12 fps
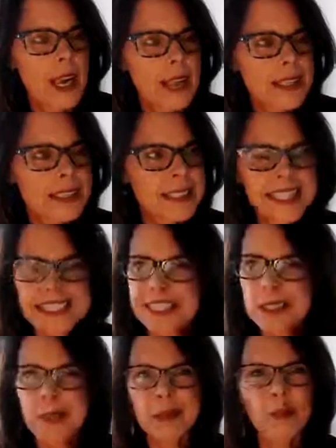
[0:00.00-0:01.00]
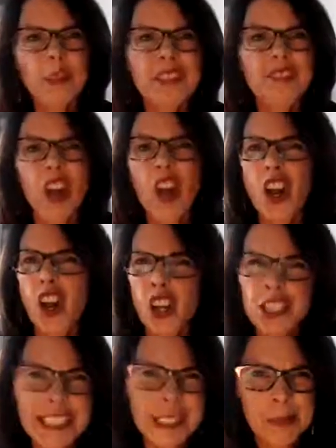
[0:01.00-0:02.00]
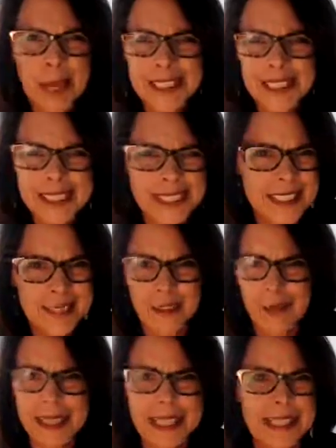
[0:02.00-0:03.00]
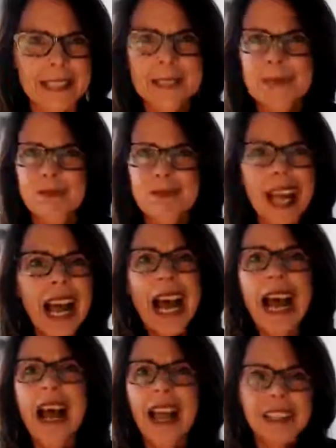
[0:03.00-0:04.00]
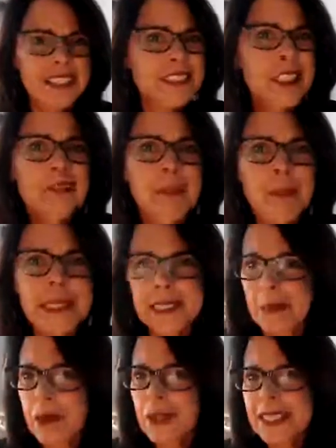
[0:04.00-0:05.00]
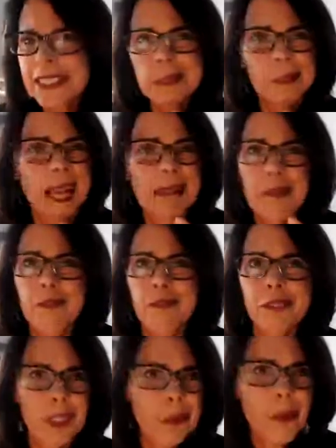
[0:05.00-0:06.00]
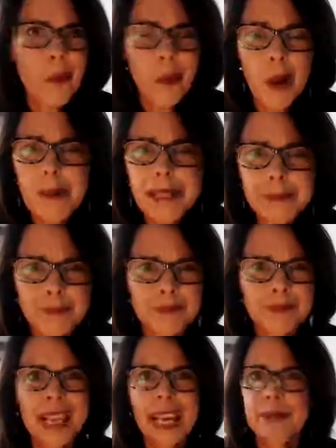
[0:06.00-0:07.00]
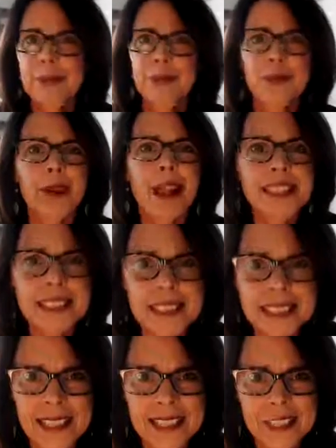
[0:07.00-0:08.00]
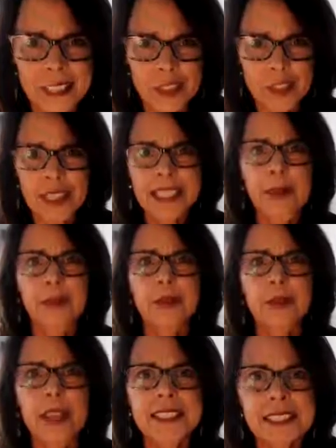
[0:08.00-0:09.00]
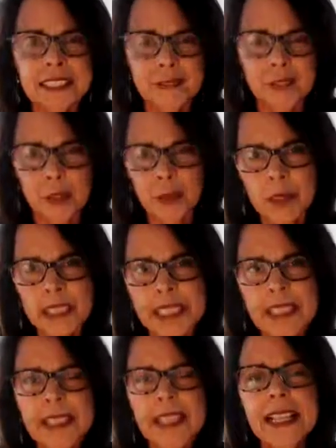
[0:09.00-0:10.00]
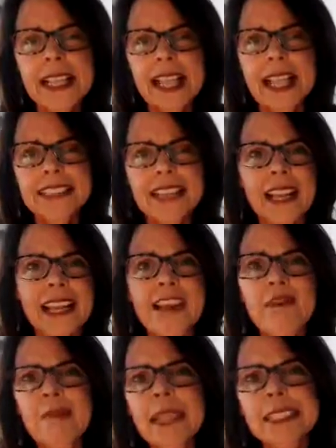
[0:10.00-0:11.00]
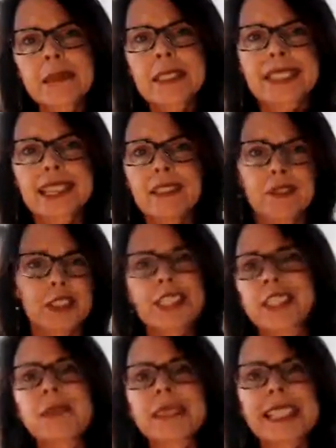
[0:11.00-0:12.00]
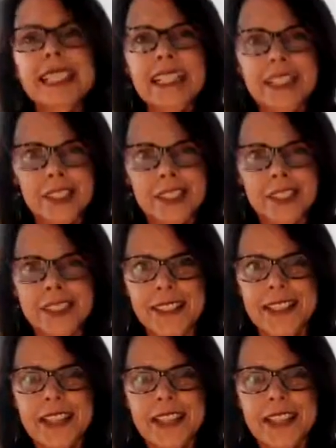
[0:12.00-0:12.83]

This has been one of the hardest practices for me. I don't know if you picked up on this, but I'm a verbal woman. I process externally, I process verbally, and I have made the mistake for too many years